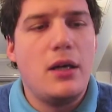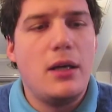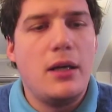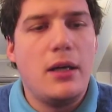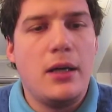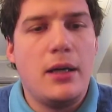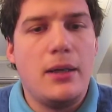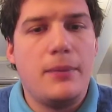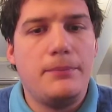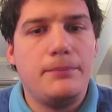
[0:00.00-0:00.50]

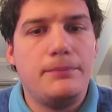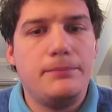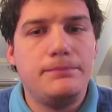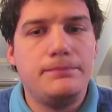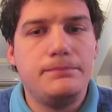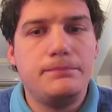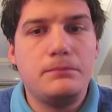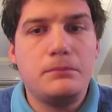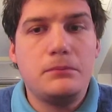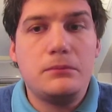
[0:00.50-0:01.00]

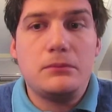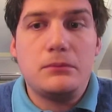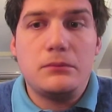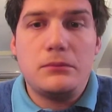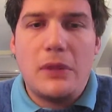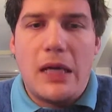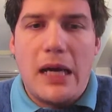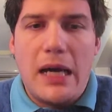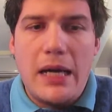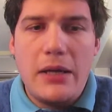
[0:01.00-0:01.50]

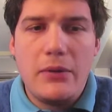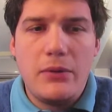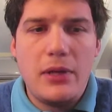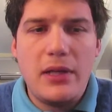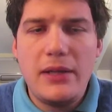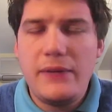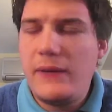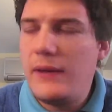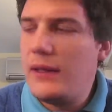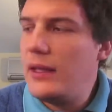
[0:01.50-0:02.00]
I
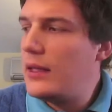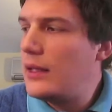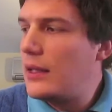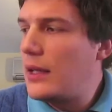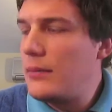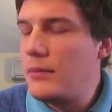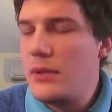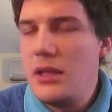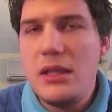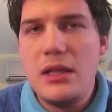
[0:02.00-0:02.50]
really think it
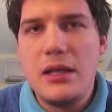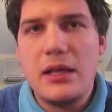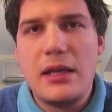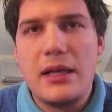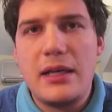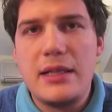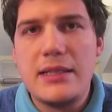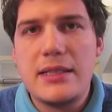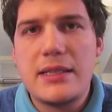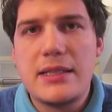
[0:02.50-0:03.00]
can be a
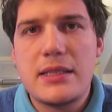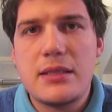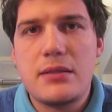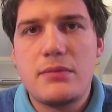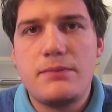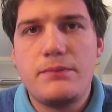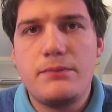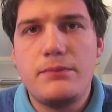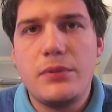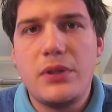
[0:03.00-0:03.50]
nice
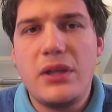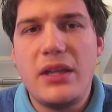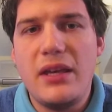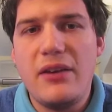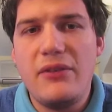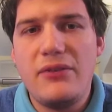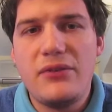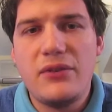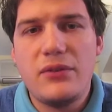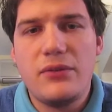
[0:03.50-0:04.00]

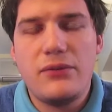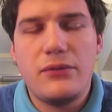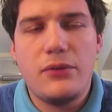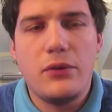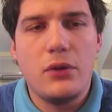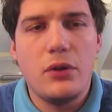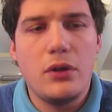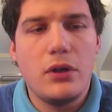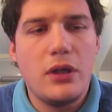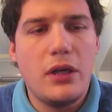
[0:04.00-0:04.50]
gift
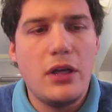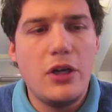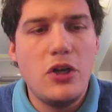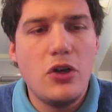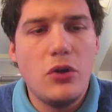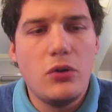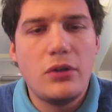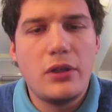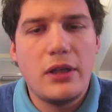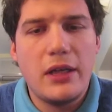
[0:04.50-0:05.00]
for
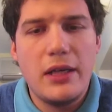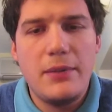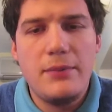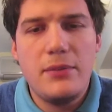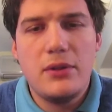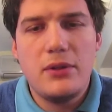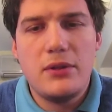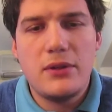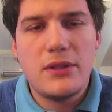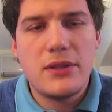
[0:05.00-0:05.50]

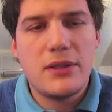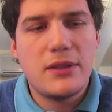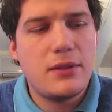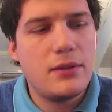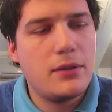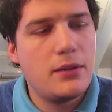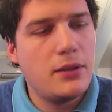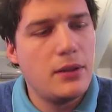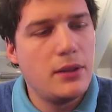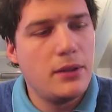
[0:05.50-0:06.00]
non-gamers,
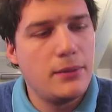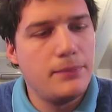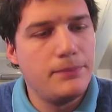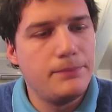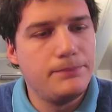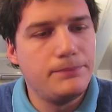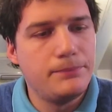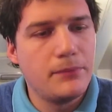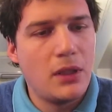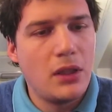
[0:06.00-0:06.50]

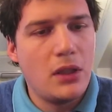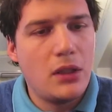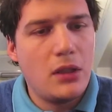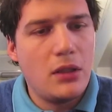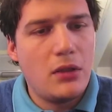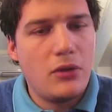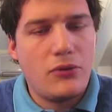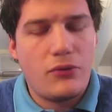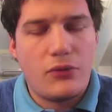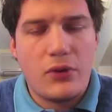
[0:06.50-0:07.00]

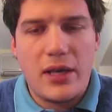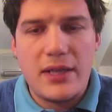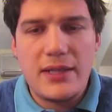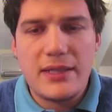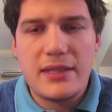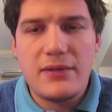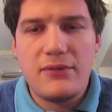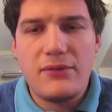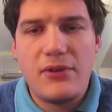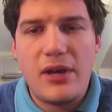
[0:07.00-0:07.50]

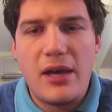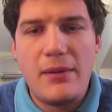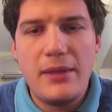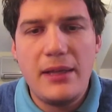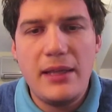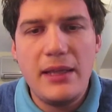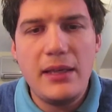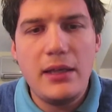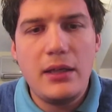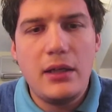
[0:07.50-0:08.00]
friends and
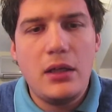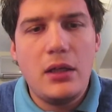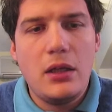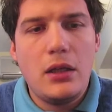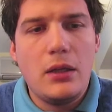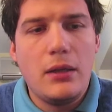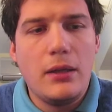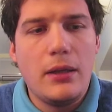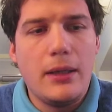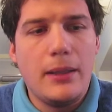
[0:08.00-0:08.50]
family,
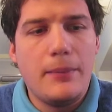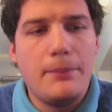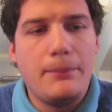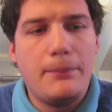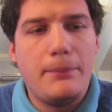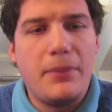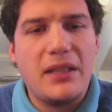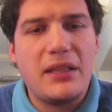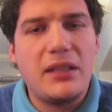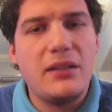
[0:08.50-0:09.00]

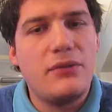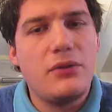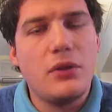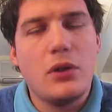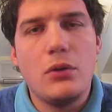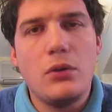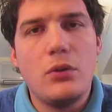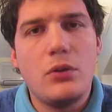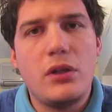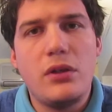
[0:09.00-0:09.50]
but if
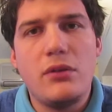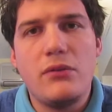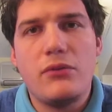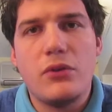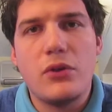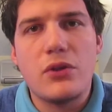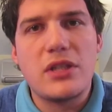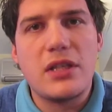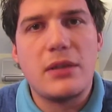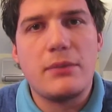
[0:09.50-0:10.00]
you're looking
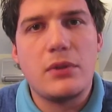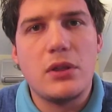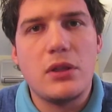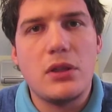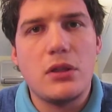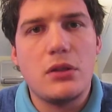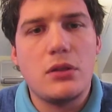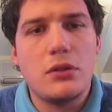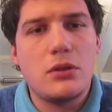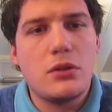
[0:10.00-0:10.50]
for
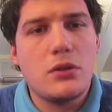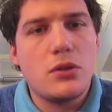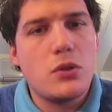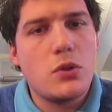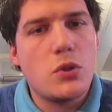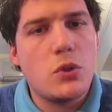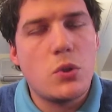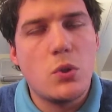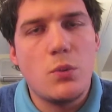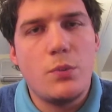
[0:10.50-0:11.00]
something
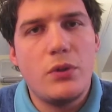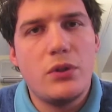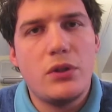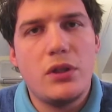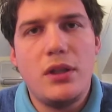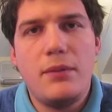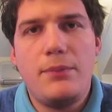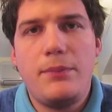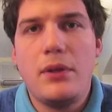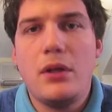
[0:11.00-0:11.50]
super
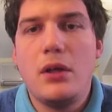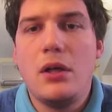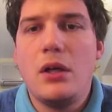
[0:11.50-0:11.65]
deep,